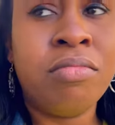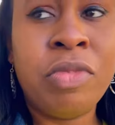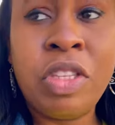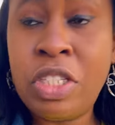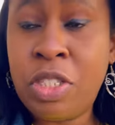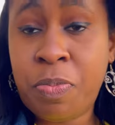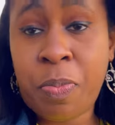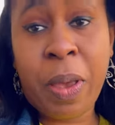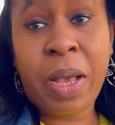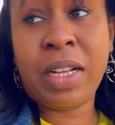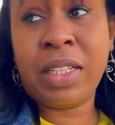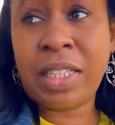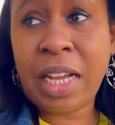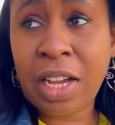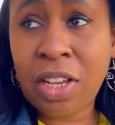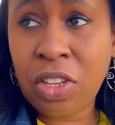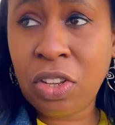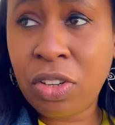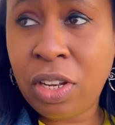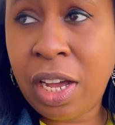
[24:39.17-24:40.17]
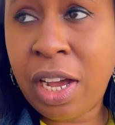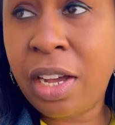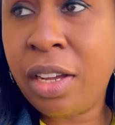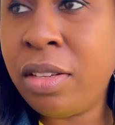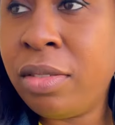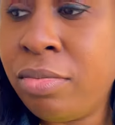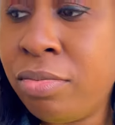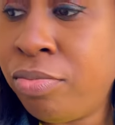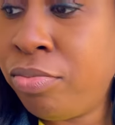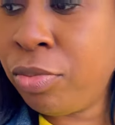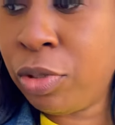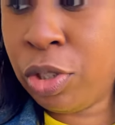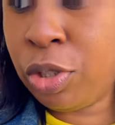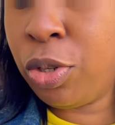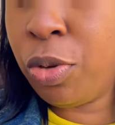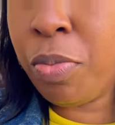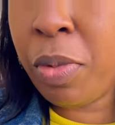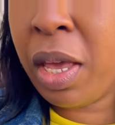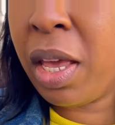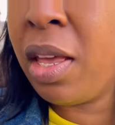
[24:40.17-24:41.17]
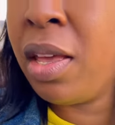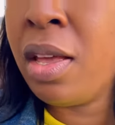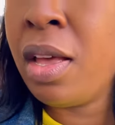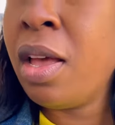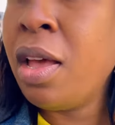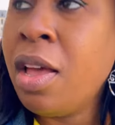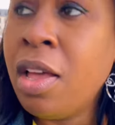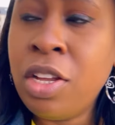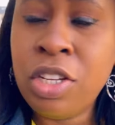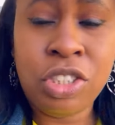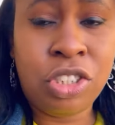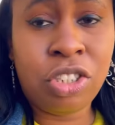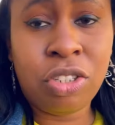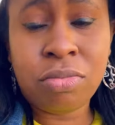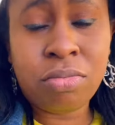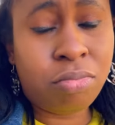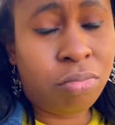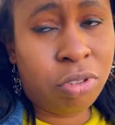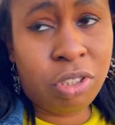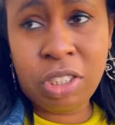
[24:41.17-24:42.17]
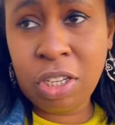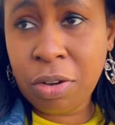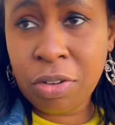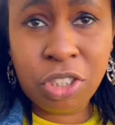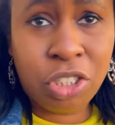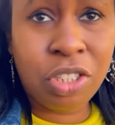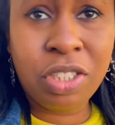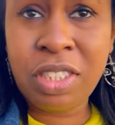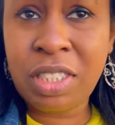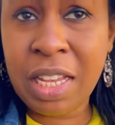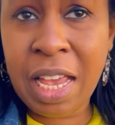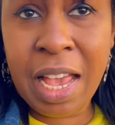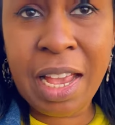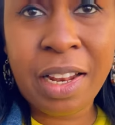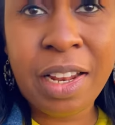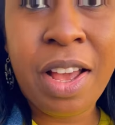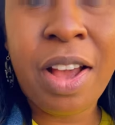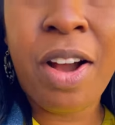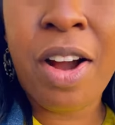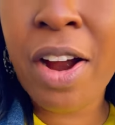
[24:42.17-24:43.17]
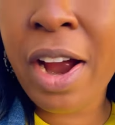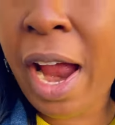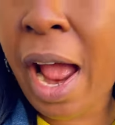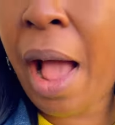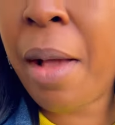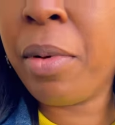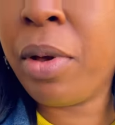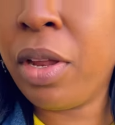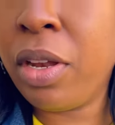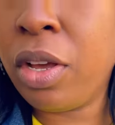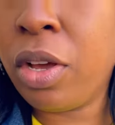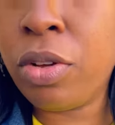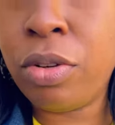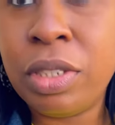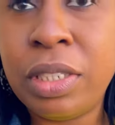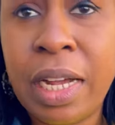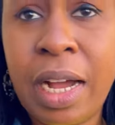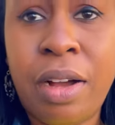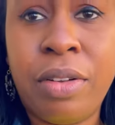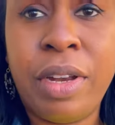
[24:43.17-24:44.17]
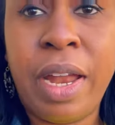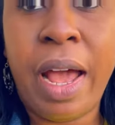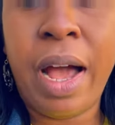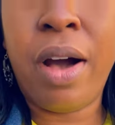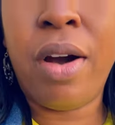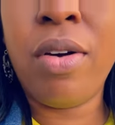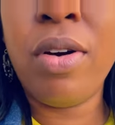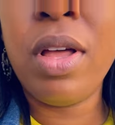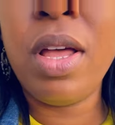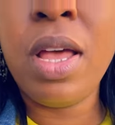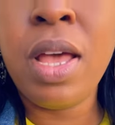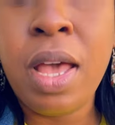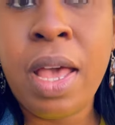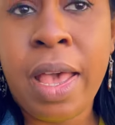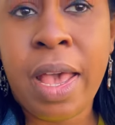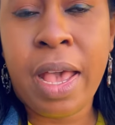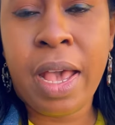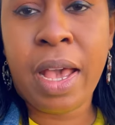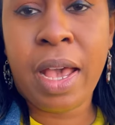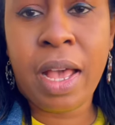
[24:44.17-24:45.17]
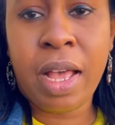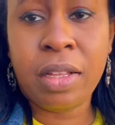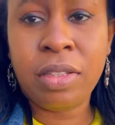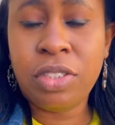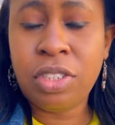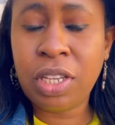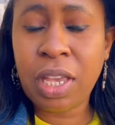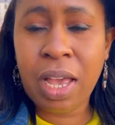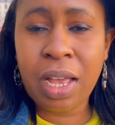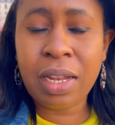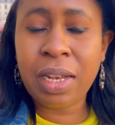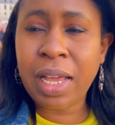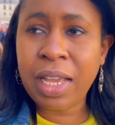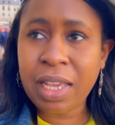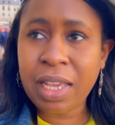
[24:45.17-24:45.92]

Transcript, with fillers: spectacular to me. Just, just saying. All right, I'm gonna go down now and to get like